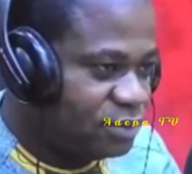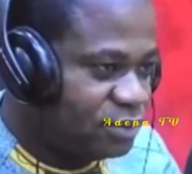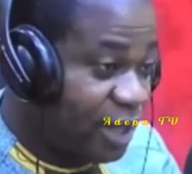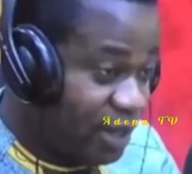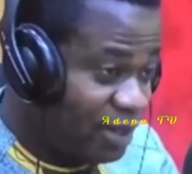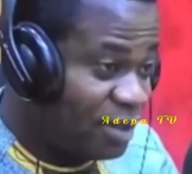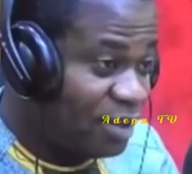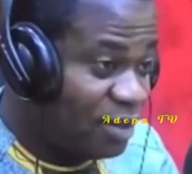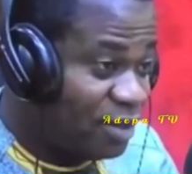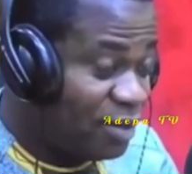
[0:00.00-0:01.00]
Eh?
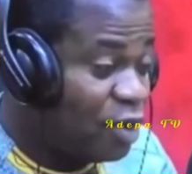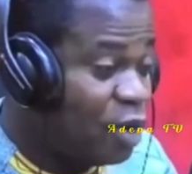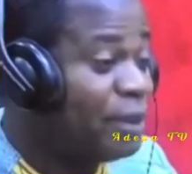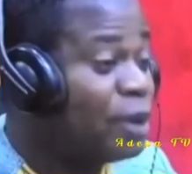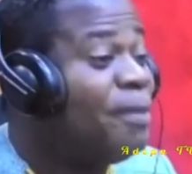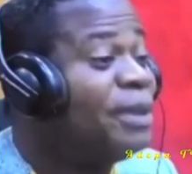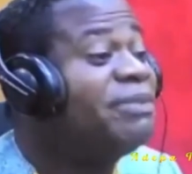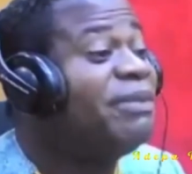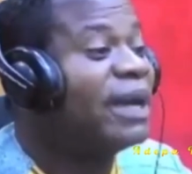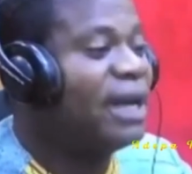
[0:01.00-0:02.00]
Obete
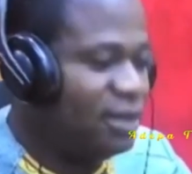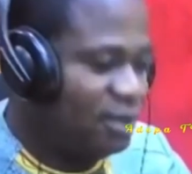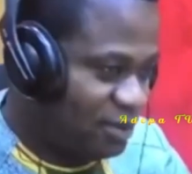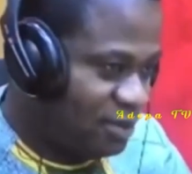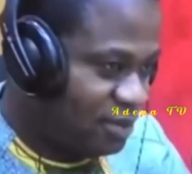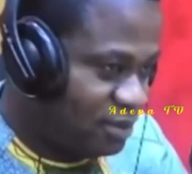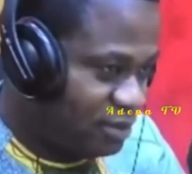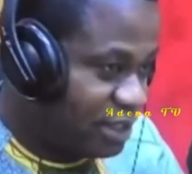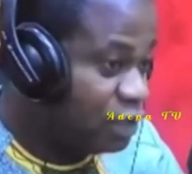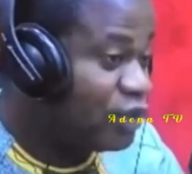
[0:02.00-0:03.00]
minka.
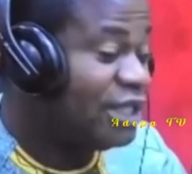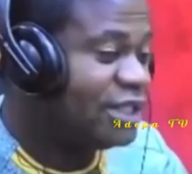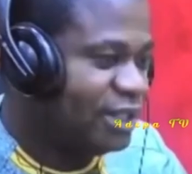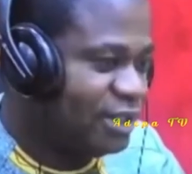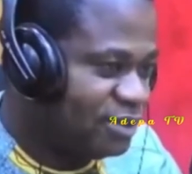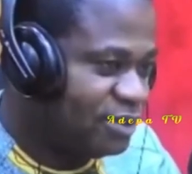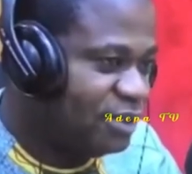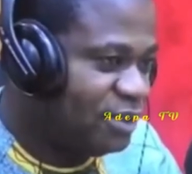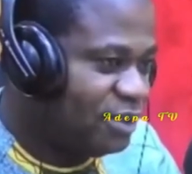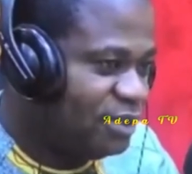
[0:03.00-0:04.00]
That is what I said.
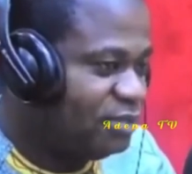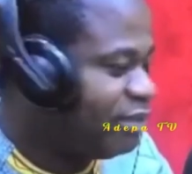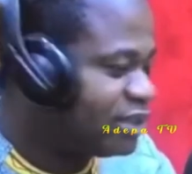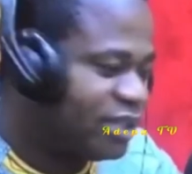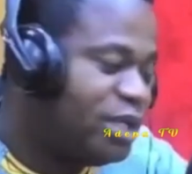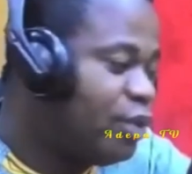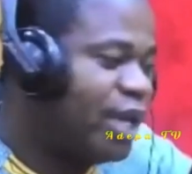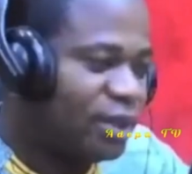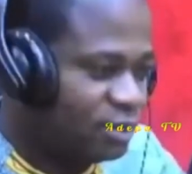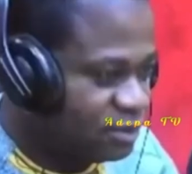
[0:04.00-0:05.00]
But enye
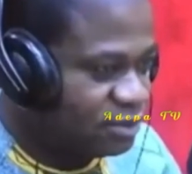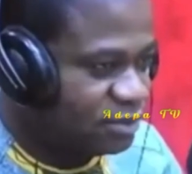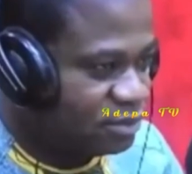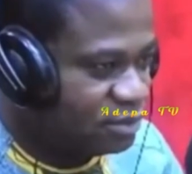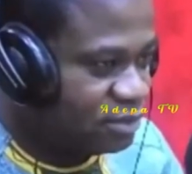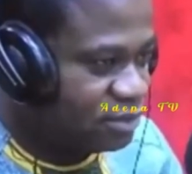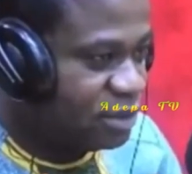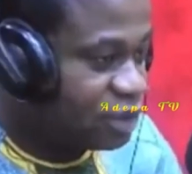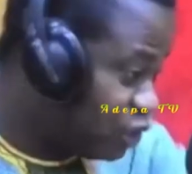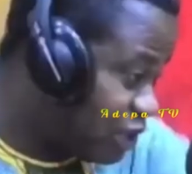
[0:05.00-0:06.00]
uya.
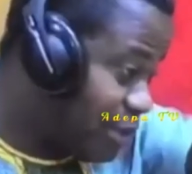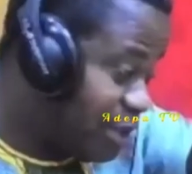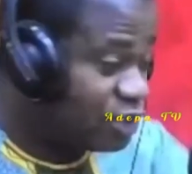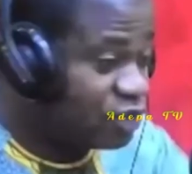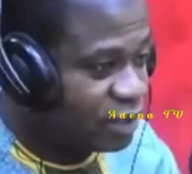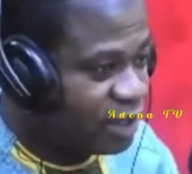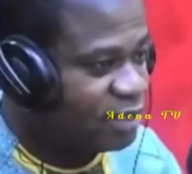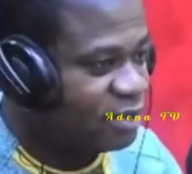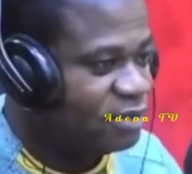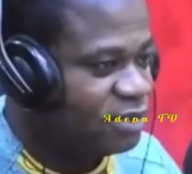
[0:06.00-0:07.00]
It's not about this song, yeah.
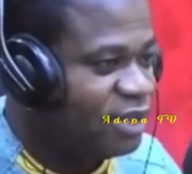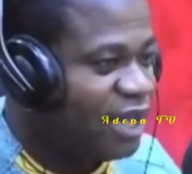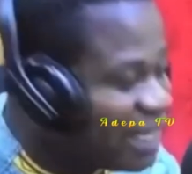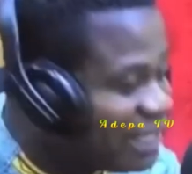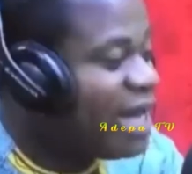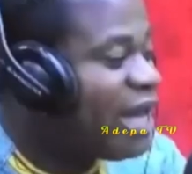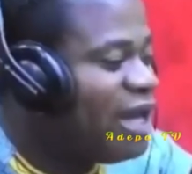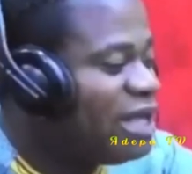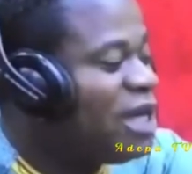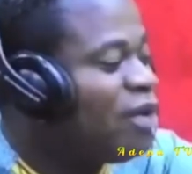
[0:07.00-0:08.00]

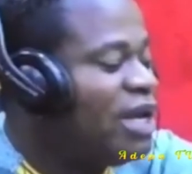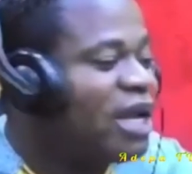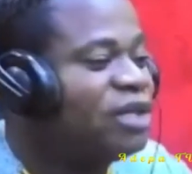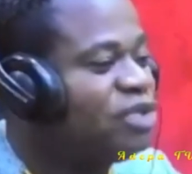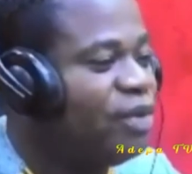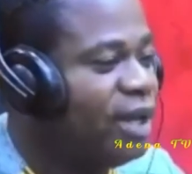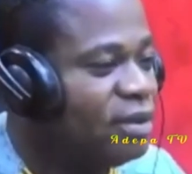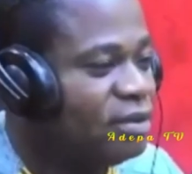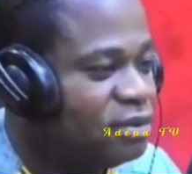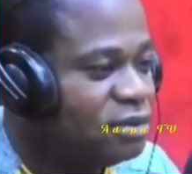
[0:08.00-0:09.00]
Enye uradi yake jia uya.
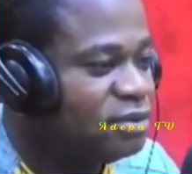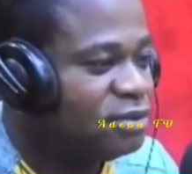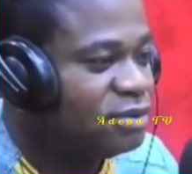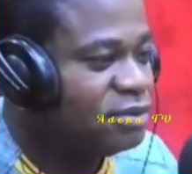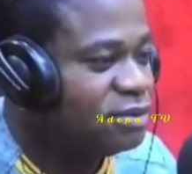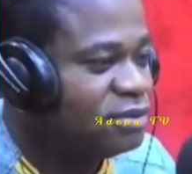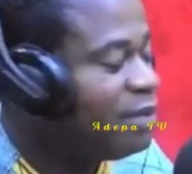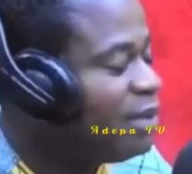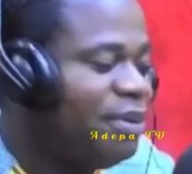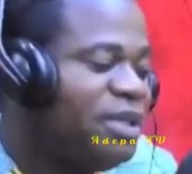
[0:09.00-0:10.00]

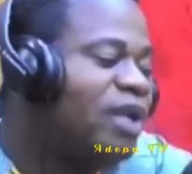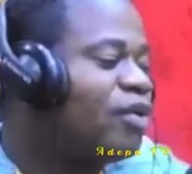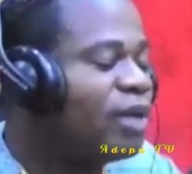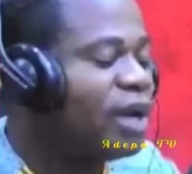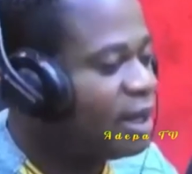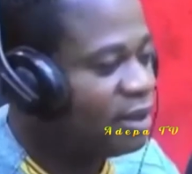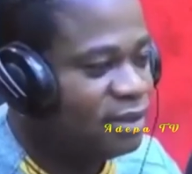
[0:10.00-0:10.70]
Devida bi enye no kura.